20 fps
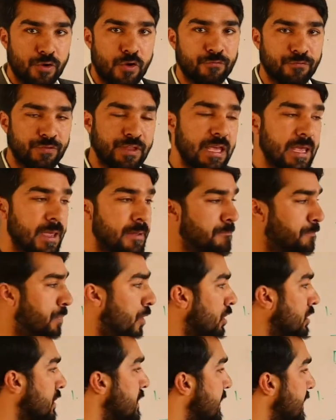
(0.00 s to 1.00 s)
of the
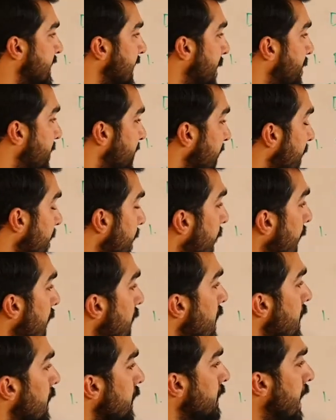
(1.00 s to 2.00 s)
important steps
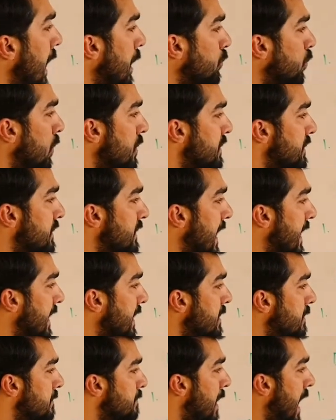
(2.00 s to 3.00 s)
that was
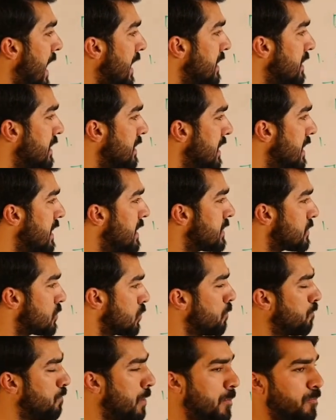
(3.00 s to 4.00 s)
taken by the
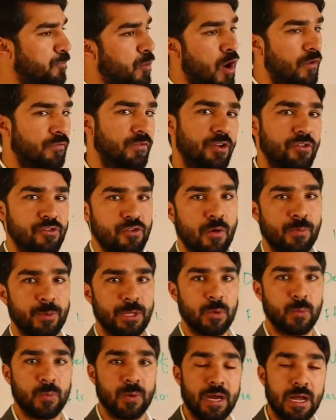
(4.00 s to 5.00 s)
superpowers of
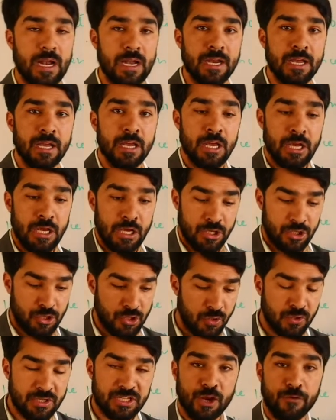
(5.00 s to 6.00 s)
the world
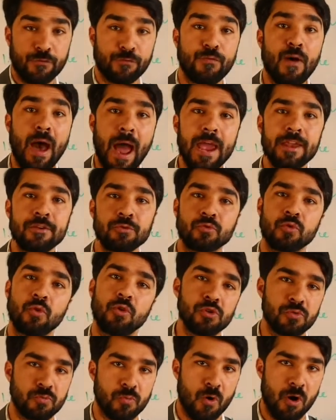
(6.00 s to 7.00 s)
to define
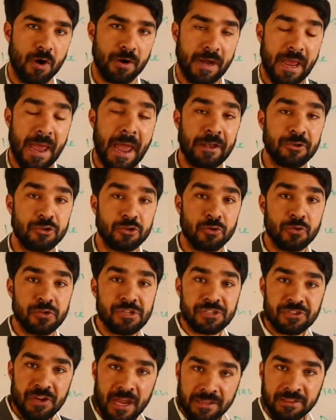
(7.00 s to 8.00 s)
Cold War and to
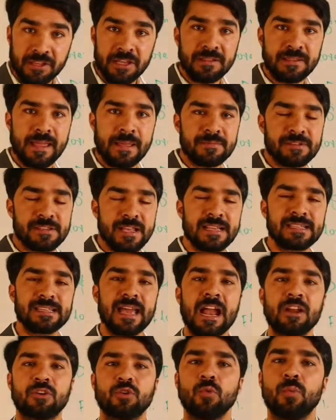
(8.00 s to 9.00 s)
strengthen themselves
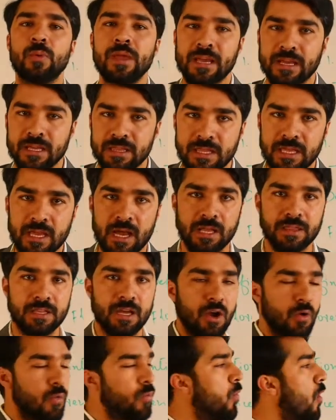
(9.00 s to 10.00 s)
and to weaken the
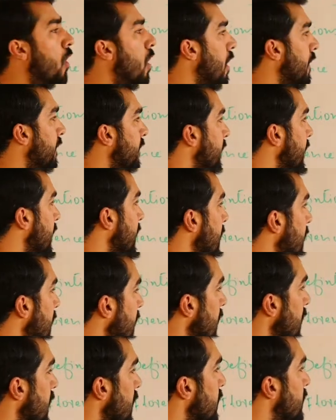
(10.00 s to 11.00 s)
other was
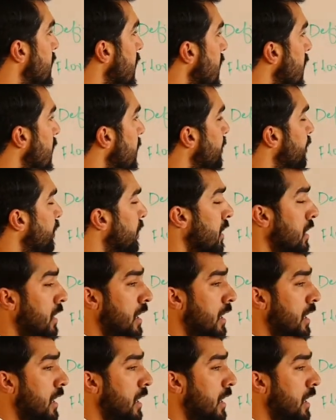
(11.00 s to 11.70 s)
the